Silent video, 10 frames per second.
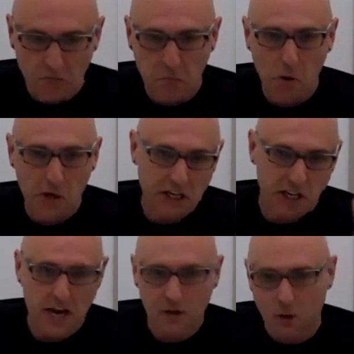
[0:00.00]

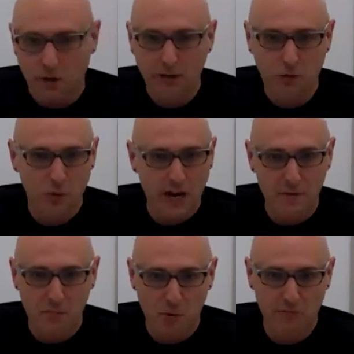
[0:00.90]
endpoint A talking to
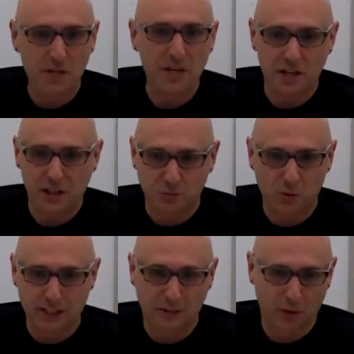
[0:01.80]
a point B is
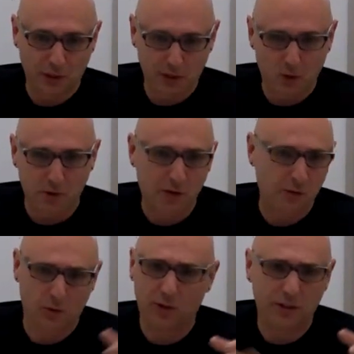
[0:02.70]
what networking is all
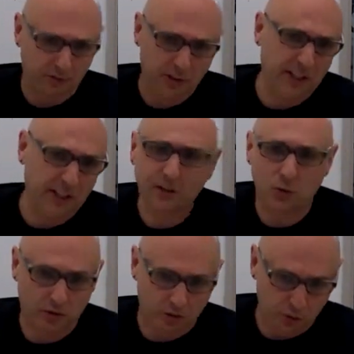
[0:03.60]
about, or if they
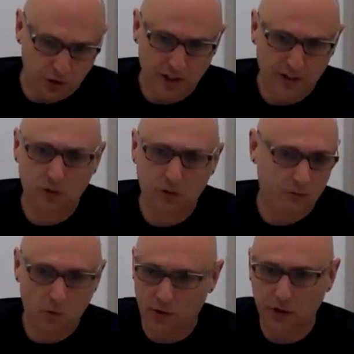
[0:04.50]
cannot talk to each other
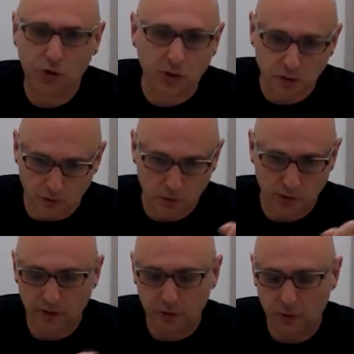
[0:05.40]
or is restricted
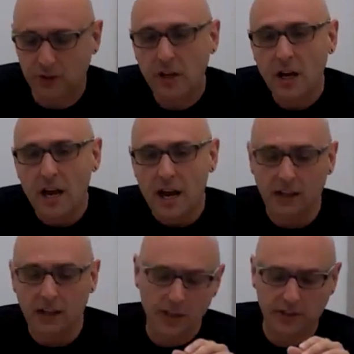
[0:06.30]
from talking to each other.
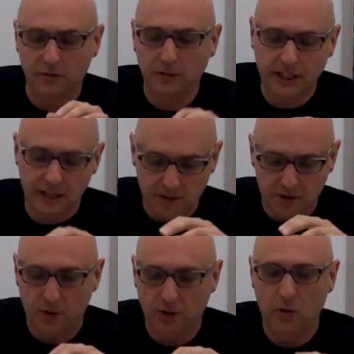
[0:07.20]
And the rest of it can
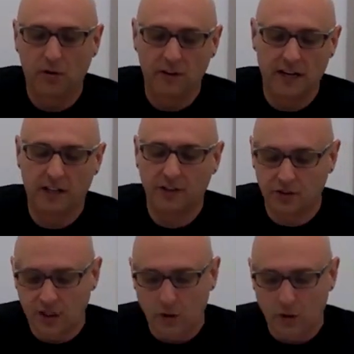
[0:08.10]
be thought of
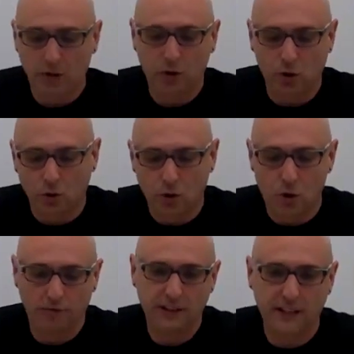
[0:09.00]
as,
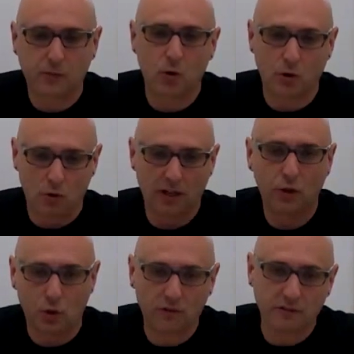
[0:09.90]
control of the network or
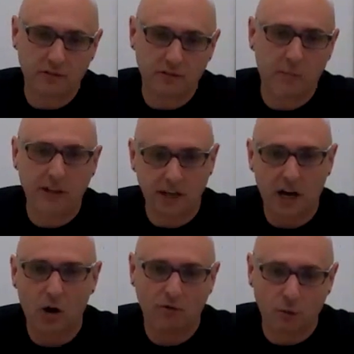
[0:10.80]
control of the fabric
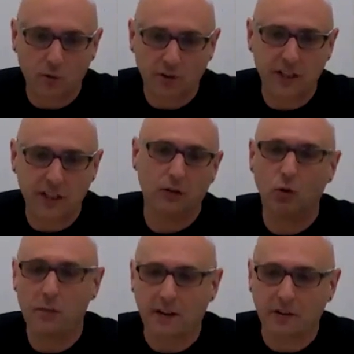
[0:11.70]
and how forwarding and
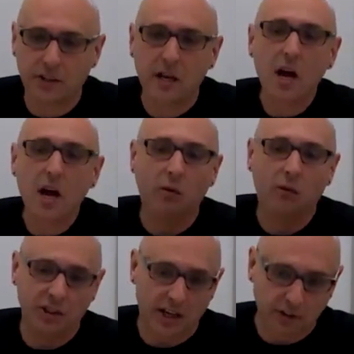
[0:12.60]
load balancing,
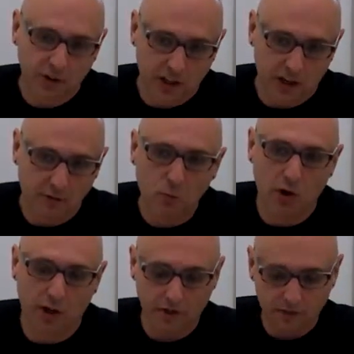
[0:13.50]
all this other stuff
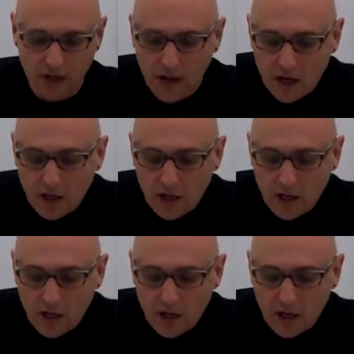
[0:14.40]
works.